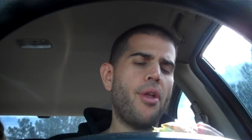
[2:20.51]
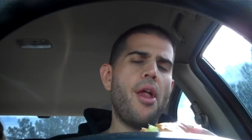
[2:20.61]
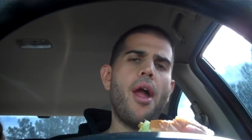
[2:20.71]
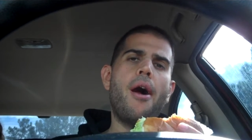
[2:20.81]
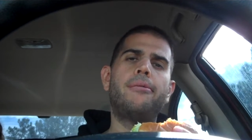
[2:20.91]

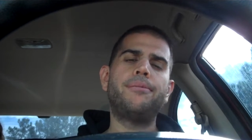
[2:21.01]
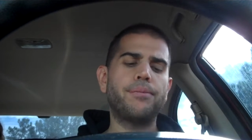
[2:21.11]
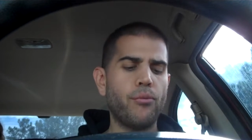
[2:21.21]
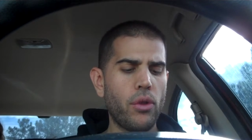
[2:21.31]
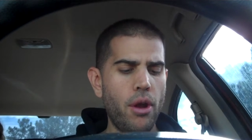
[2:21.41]
Anyhow,
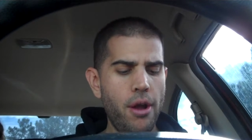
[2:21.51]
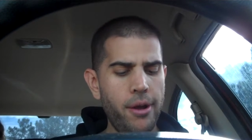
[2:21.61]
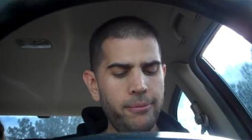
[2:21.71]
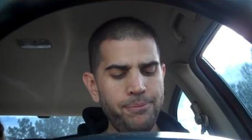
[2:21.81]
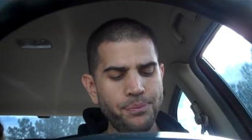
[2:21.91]

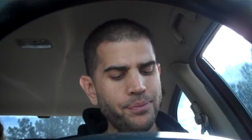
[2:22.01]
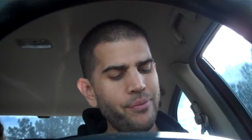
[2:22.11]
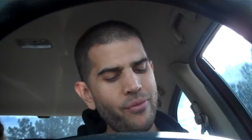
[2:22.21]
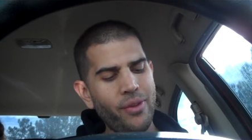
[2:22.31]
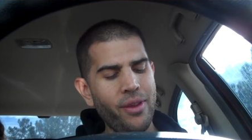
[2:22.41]
um,
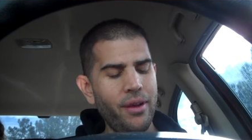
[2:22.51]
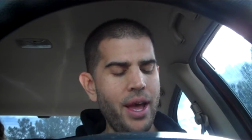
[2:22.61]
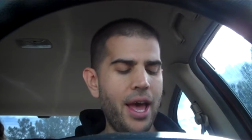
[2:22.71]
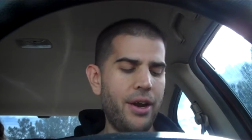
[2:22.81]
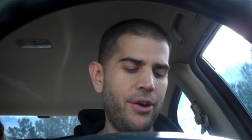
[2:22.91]

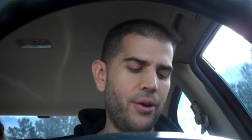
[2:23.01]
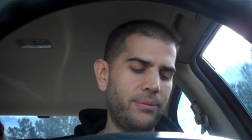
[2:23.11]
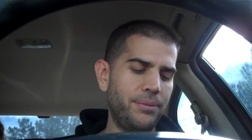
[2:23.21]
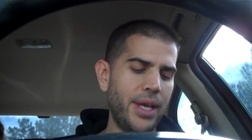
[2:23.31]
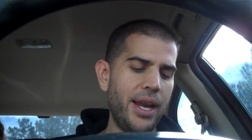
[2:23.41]
I don't
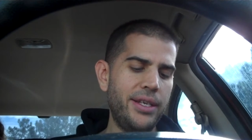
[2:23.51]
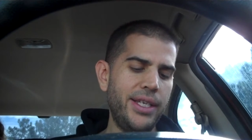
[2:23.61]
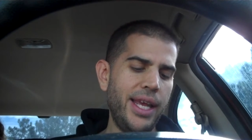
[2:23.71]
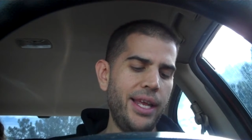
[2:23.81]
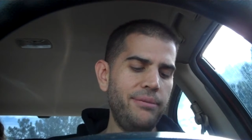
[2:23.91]
know. Out of
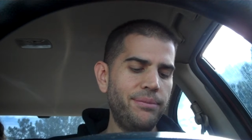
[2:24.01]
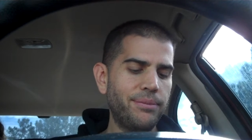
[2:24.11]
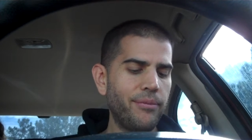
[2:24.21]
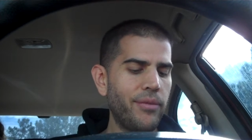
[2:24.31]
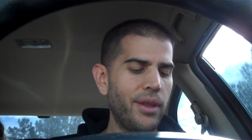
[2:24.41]
ten,
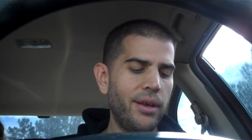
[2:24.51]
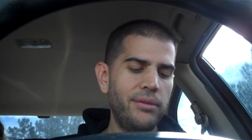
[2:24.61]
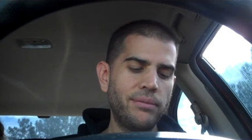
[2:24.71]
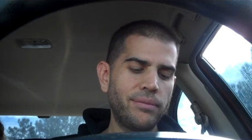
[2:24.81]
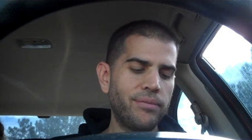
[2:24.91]

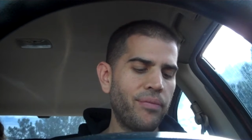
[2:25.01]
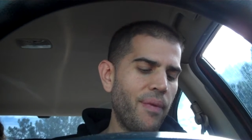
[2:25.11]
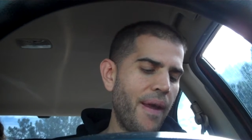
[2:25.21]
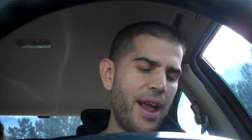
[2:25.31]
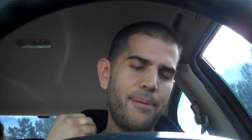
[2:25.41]

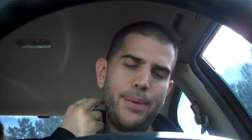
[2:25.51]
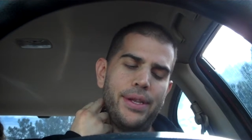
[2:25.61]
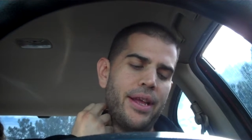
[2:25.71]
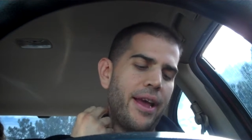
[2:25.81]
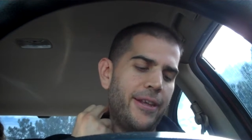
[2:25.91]
I'd
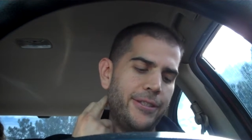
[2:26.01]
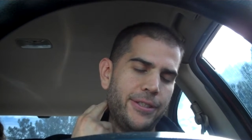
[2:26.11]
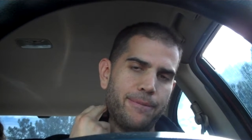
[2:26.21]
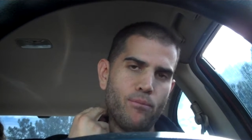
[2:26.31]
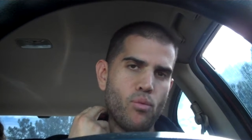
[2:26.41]
be
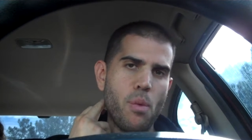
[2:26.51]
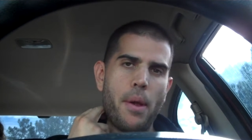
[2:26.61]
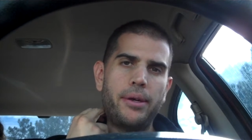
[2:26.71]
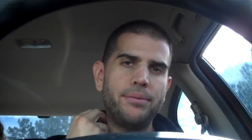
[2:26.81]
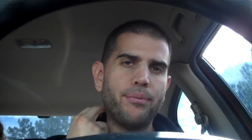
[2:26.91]
nice
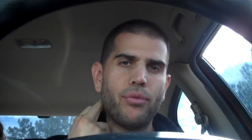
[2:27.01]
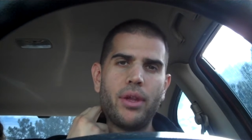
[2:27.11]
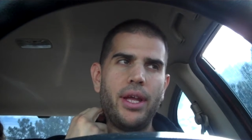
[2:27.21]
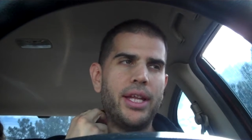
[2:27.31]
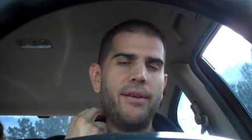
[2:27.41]

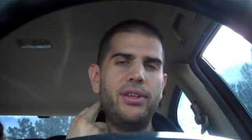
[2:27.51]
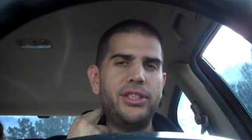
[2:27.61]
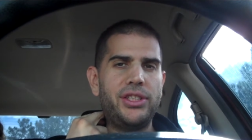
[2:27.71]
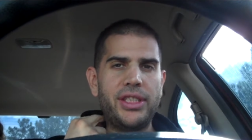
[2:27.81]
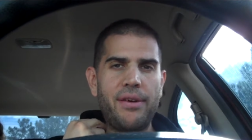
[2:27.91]
and give
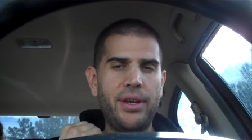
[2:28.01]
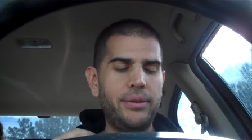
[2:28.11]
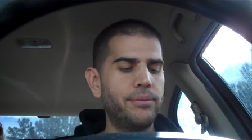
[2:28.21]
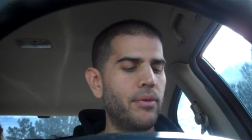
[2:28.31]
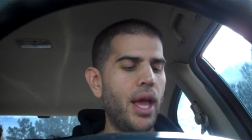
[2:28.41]
this a seven.
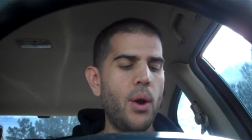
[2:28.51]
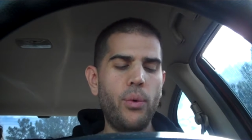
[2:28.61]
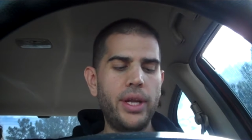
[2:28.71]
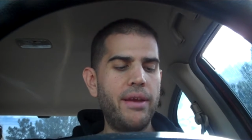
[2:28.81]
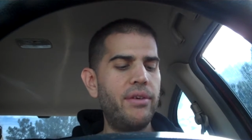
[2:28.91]
I
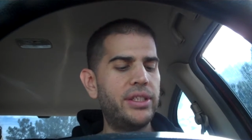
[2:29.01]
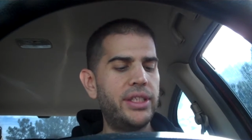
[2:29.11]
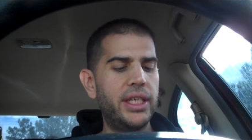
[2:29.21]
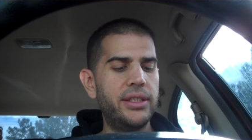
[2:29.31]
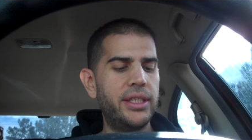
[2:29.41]
want to give it a
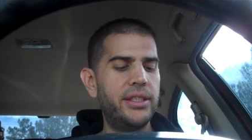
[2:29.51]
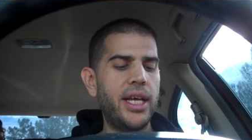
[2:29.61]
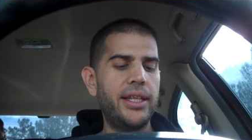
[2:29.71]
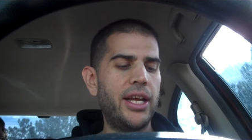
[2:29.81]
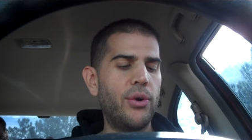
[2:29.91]
six. It's
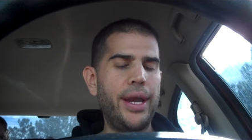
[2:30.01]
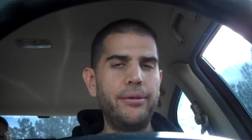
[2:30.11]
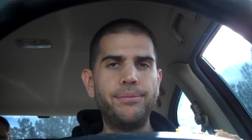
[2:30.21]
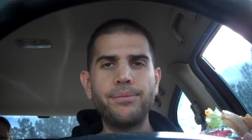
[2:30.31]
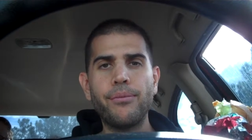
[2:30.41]
not that
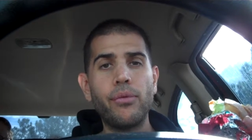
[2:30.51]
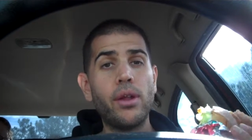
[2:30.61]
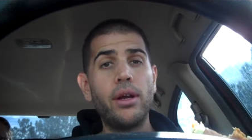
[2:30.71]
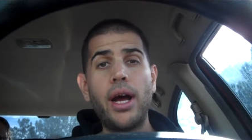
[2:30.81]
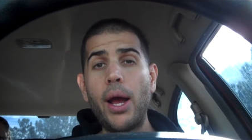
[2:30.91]
great.
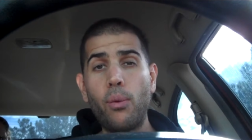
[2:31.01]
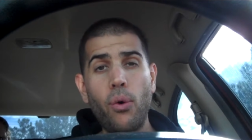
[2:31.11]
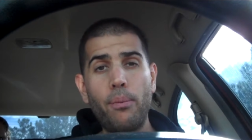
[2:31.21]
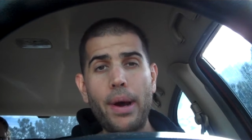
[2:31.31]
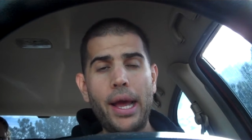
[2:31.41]
I
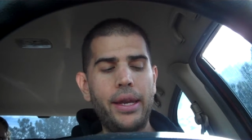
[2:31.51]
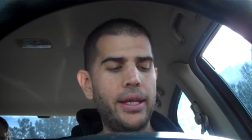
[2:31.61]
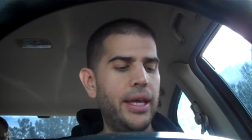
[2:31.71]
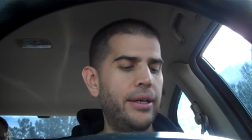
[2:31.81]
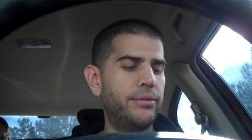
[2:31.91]
won't buy it
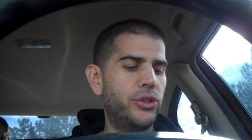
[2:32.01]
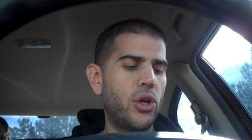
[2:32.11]
again.